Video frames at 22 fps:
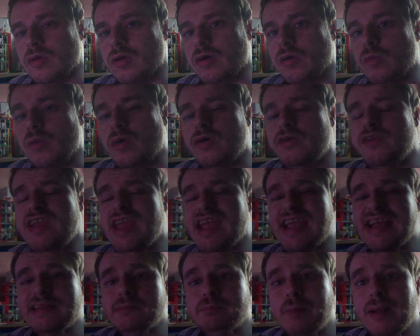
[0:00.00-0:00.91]
What do you
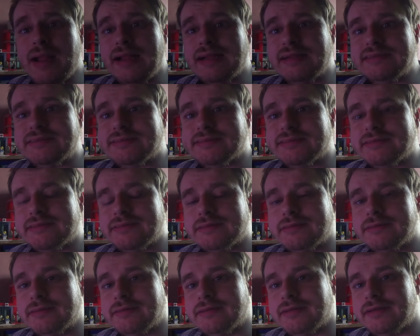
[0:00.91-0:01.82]
expect?
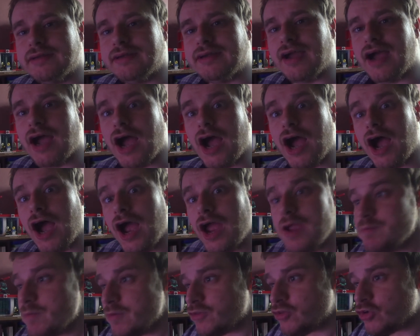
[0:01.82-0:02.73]

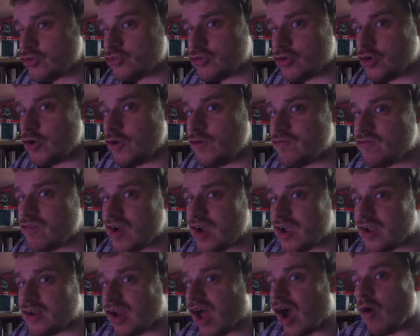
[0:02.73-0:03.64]
I'm a Doctor Who
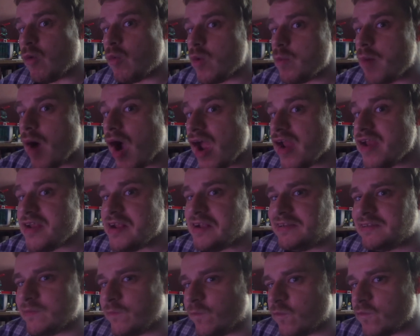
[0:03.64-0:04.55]
fan. I will buy these
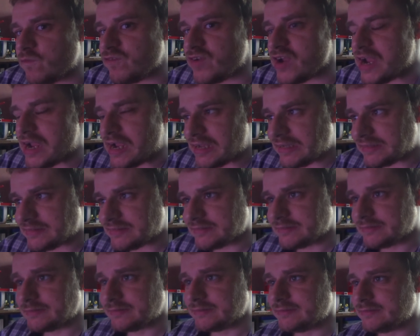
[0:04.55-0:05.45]
sort of things.
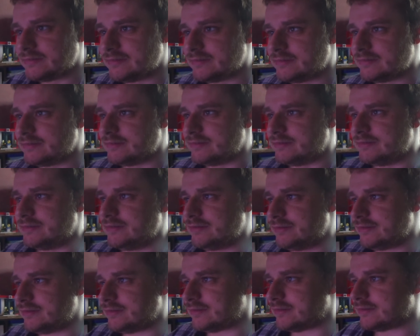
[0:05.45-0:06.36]

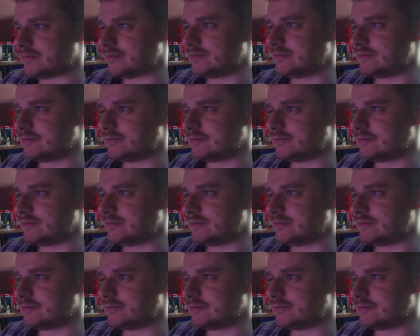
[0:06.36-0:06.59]
Yeah.